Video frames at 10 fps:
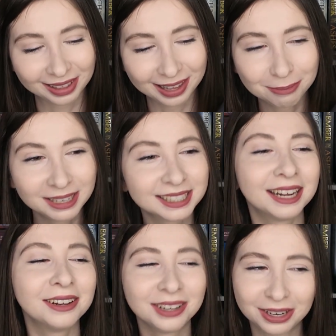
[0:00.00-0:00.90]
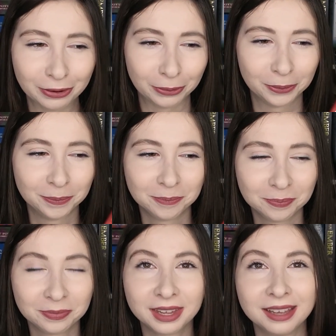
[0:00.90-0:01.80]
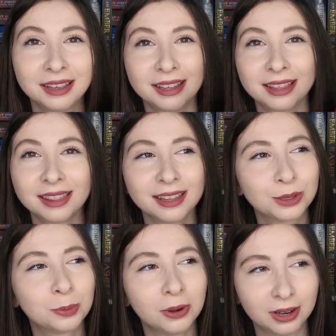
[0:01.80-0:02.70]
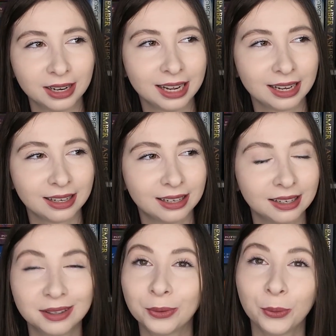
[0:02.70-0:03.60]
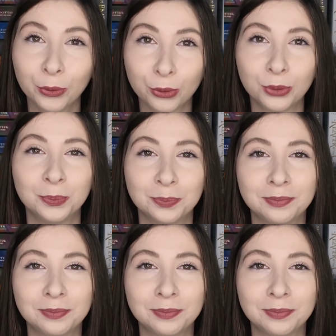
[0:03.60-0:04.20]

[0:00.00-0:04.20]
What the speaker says: Let me tell you, this book, ooh,